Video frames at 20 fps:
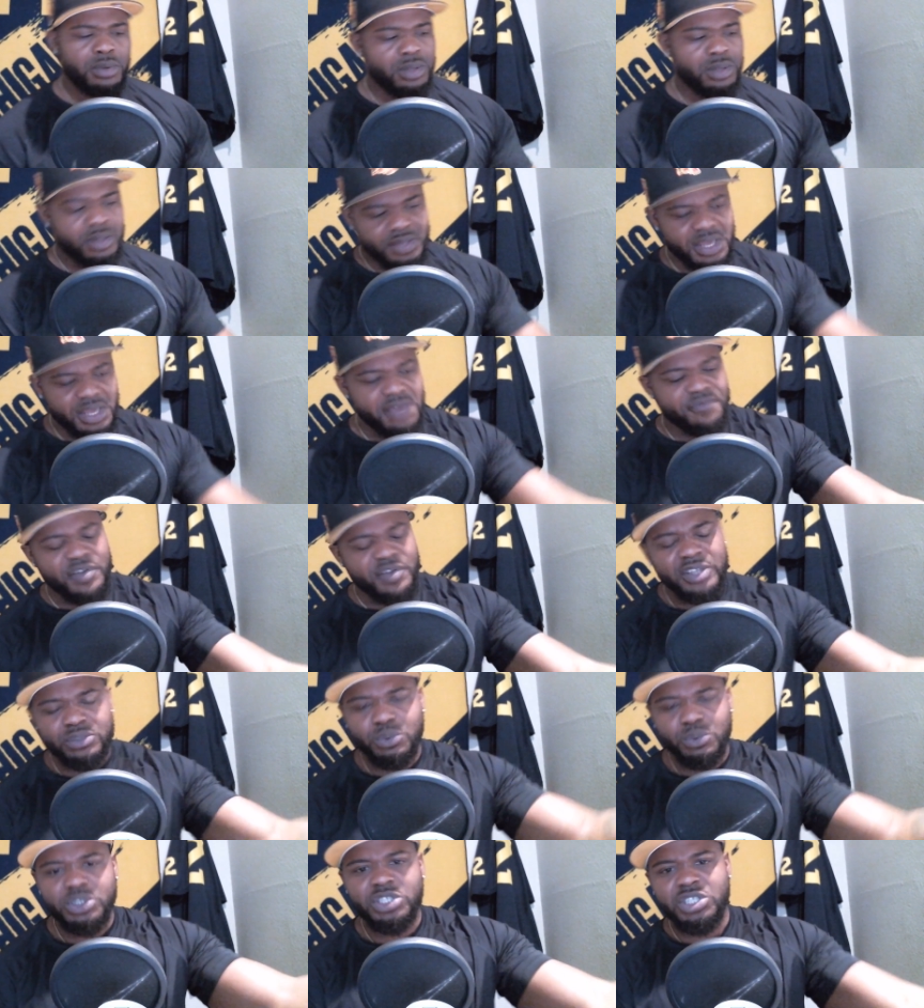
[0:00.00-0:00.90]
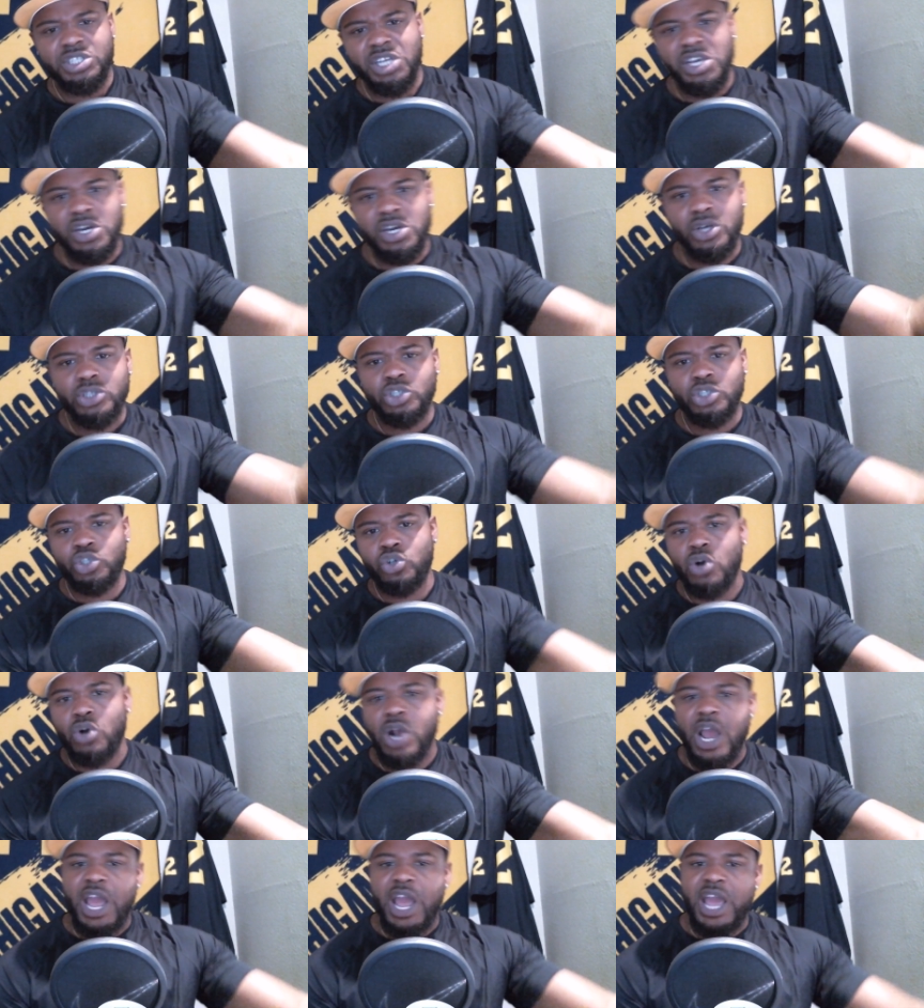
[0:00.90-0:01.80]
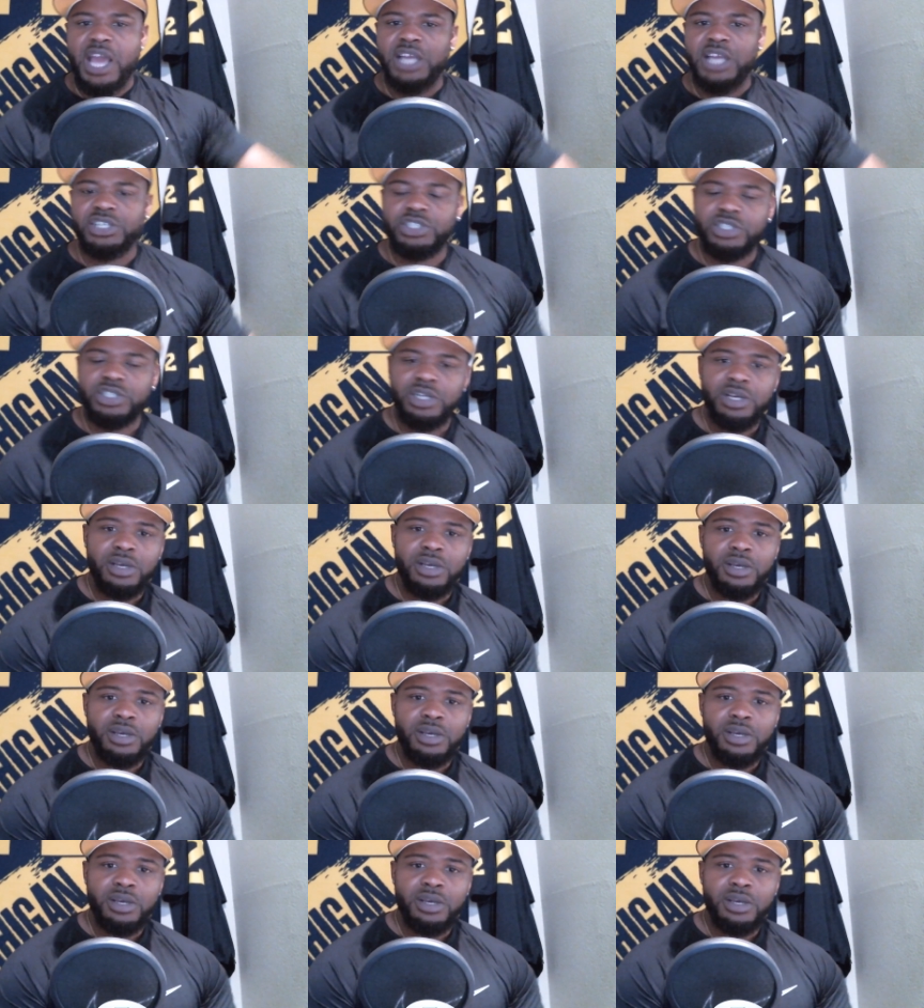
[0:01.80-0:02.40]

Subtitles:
Defense was still trash.